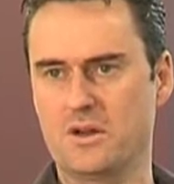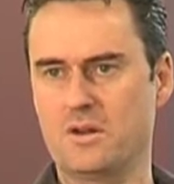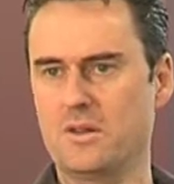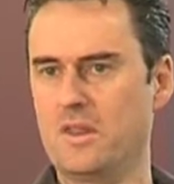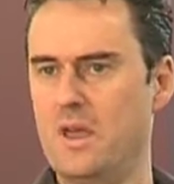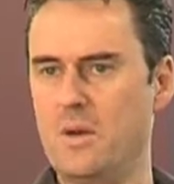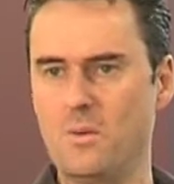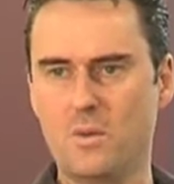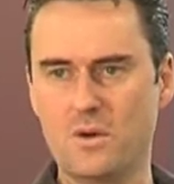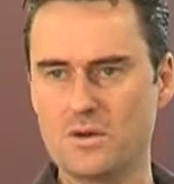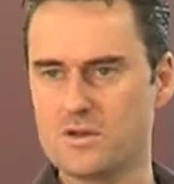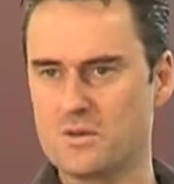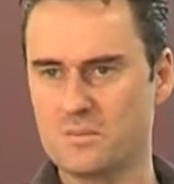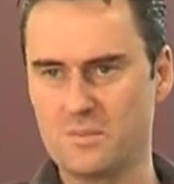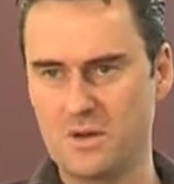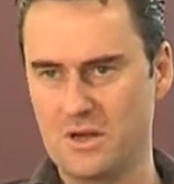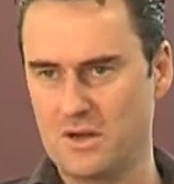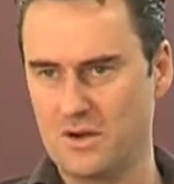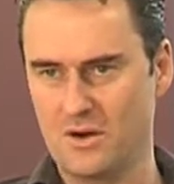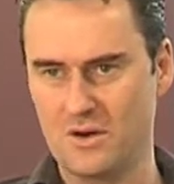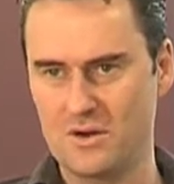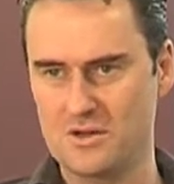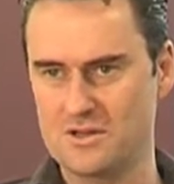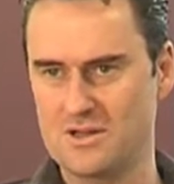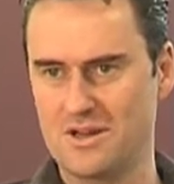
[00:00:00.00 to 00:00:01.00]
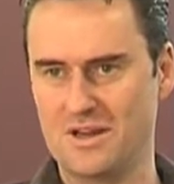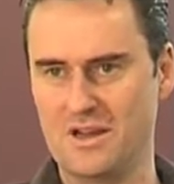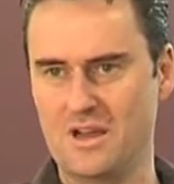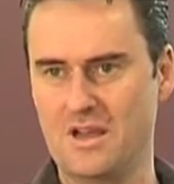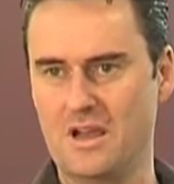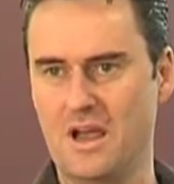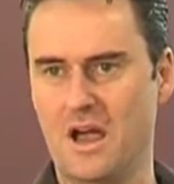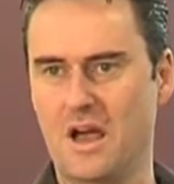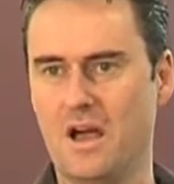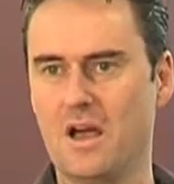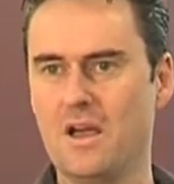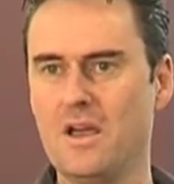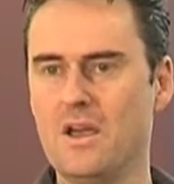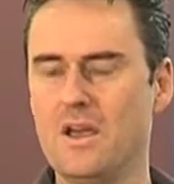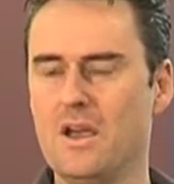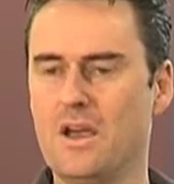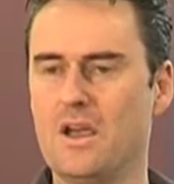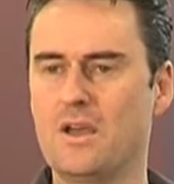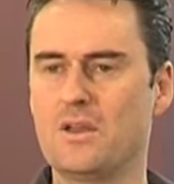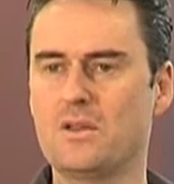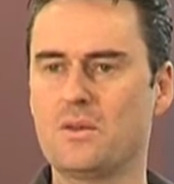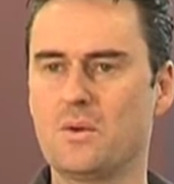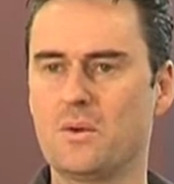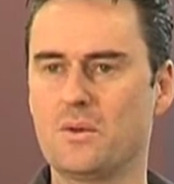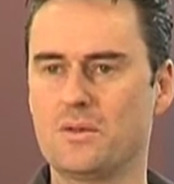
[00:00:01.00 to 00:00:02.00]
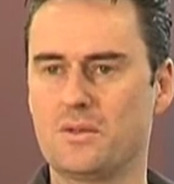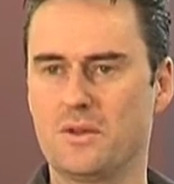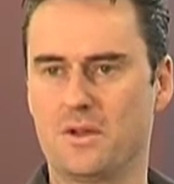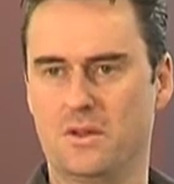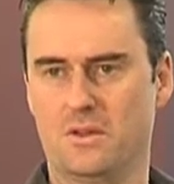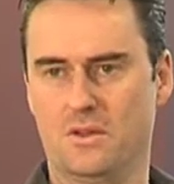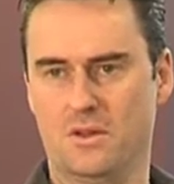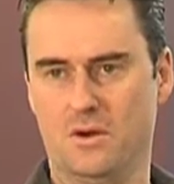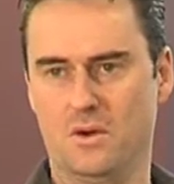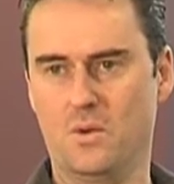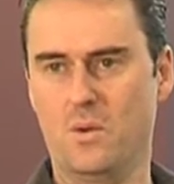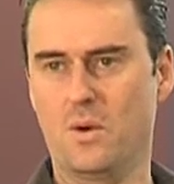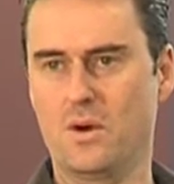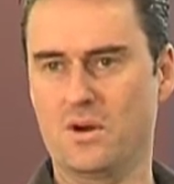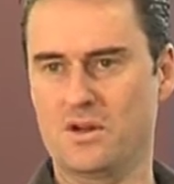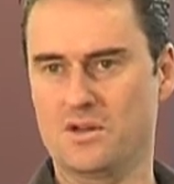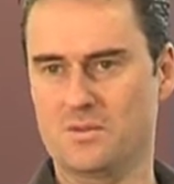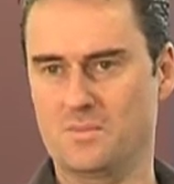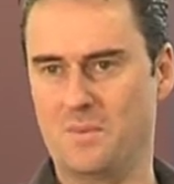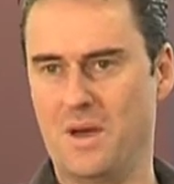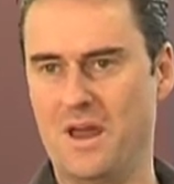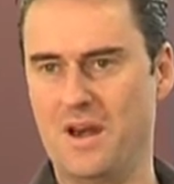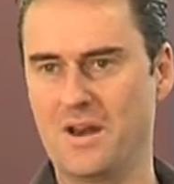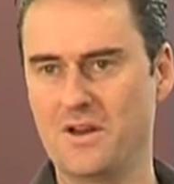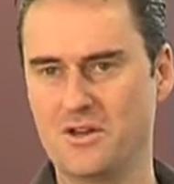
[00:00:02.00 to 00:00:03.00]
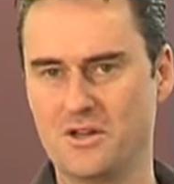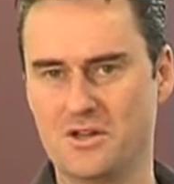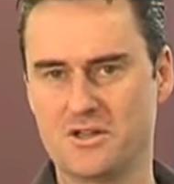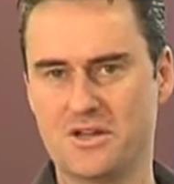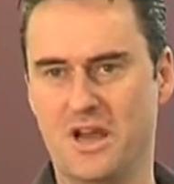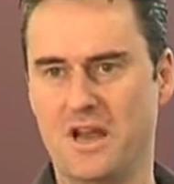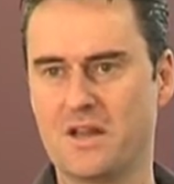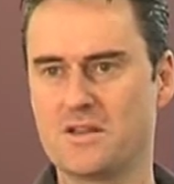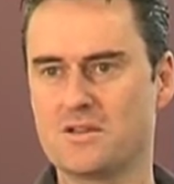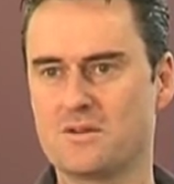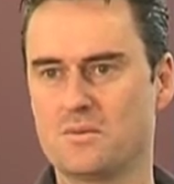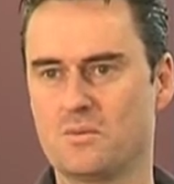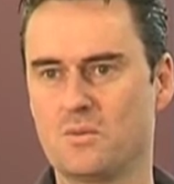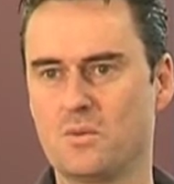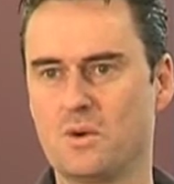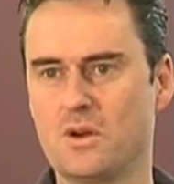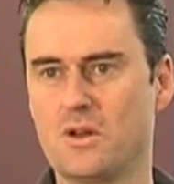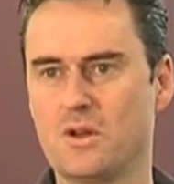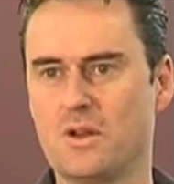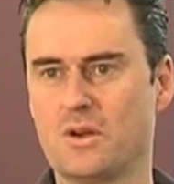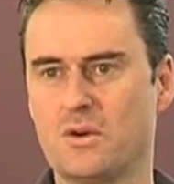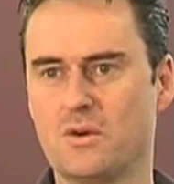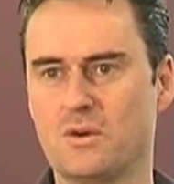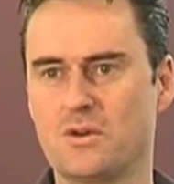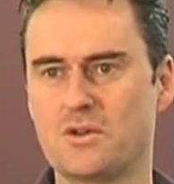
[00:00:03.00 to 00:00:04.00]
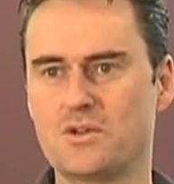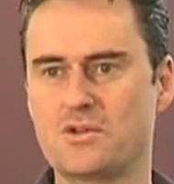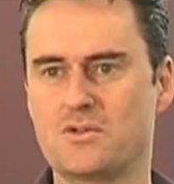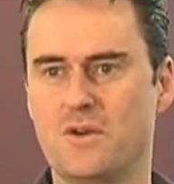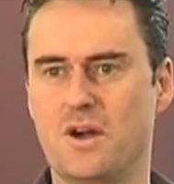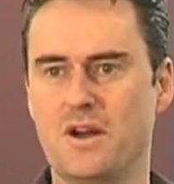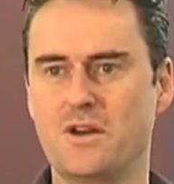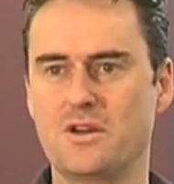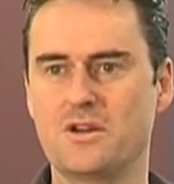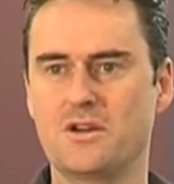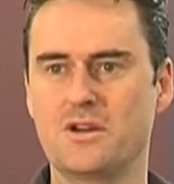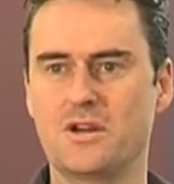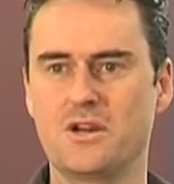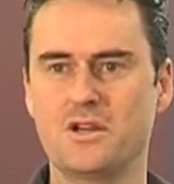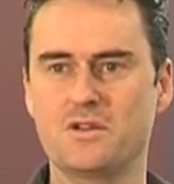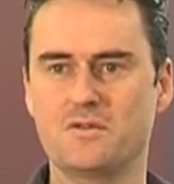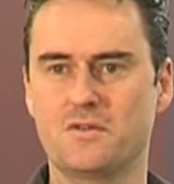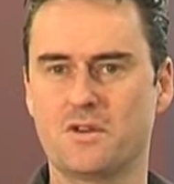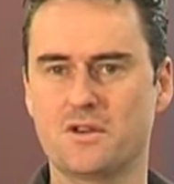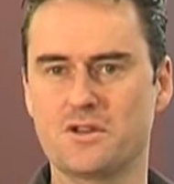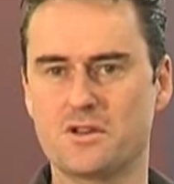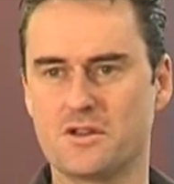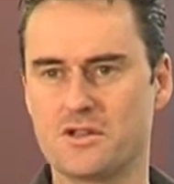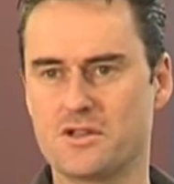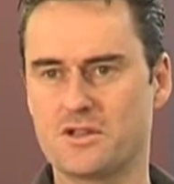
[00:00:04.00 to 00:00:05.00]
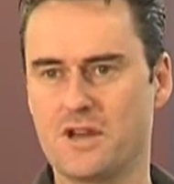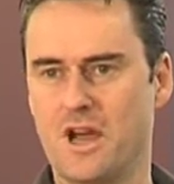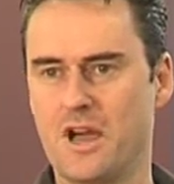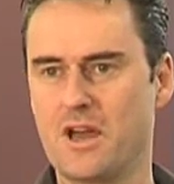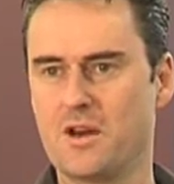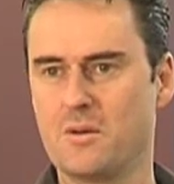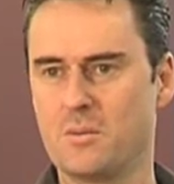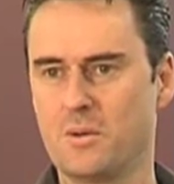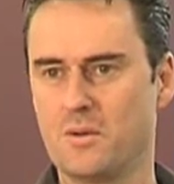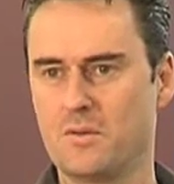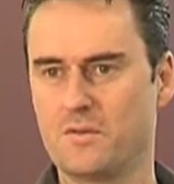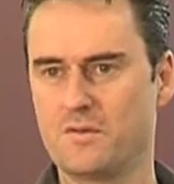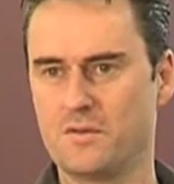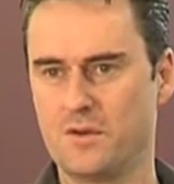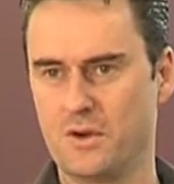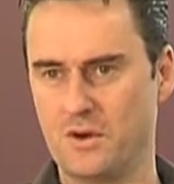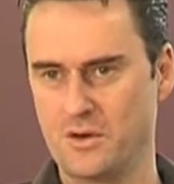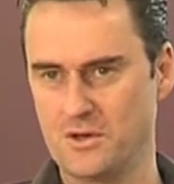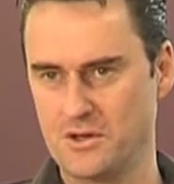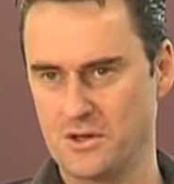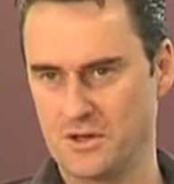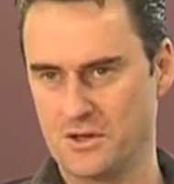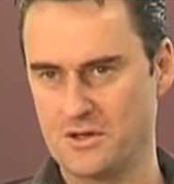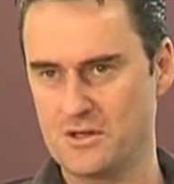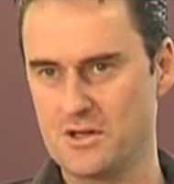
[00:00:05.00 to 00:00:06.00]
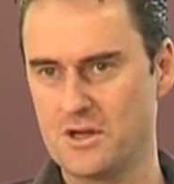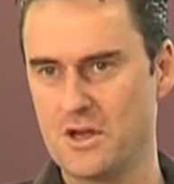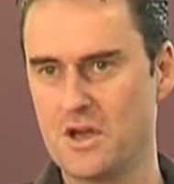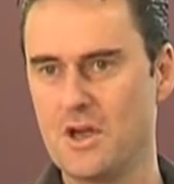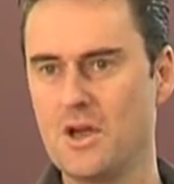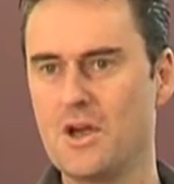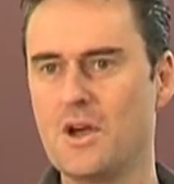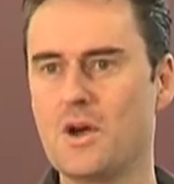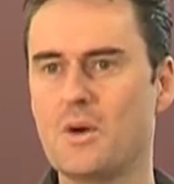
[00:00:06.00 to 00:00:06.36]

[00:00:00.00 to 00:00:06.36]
and that wasn't because he thought that the Qantas managers had some really good strategies for sustainable futures.